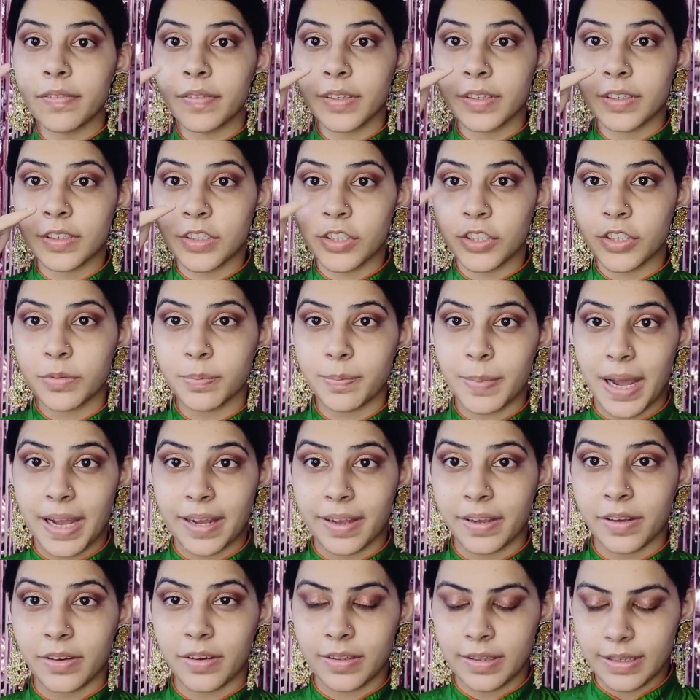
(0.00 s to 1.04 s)
have finished
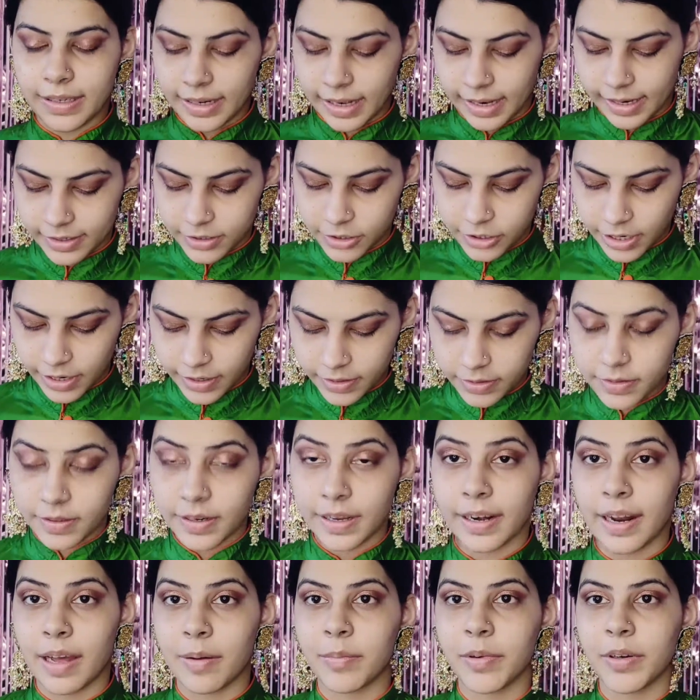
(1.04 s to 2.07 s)
packing on that eyeshadow
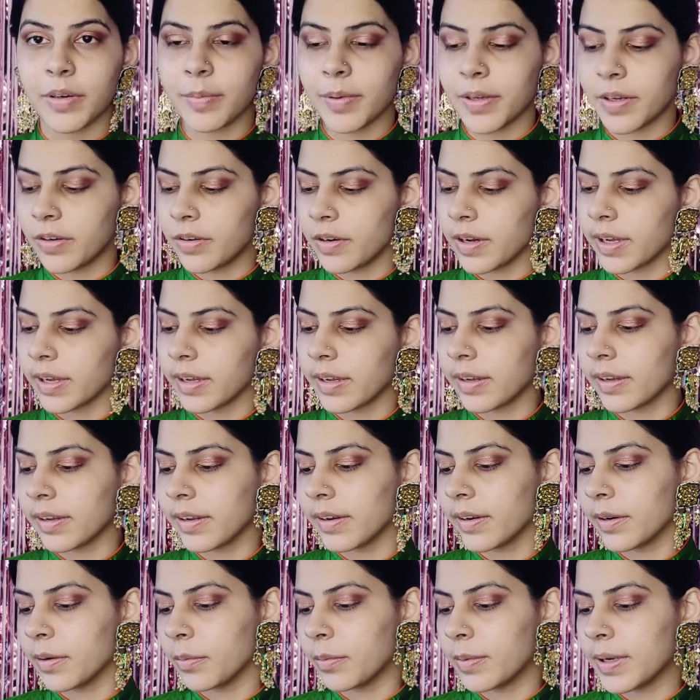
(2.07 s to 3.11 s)
and I'm going to be going
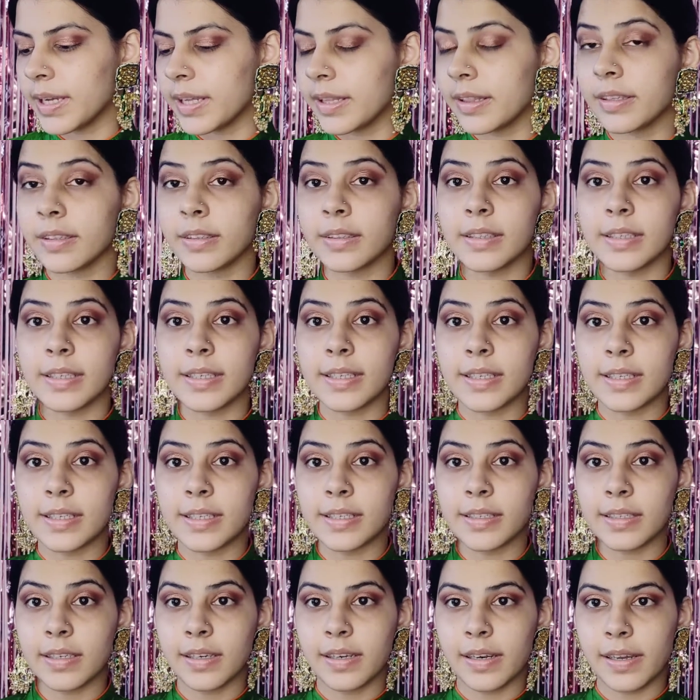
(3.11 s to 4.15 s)
in with
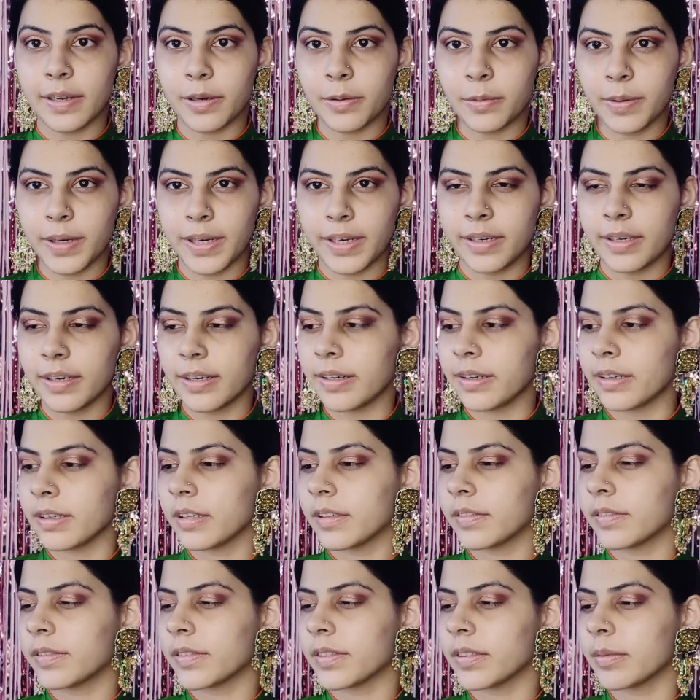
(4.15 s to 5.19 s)
this liquid
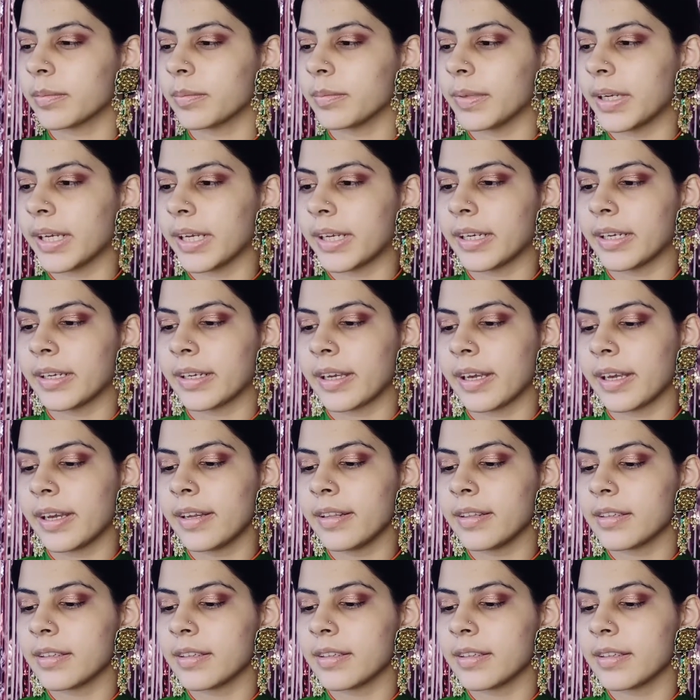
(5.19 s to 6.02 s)
glitter from Nicka.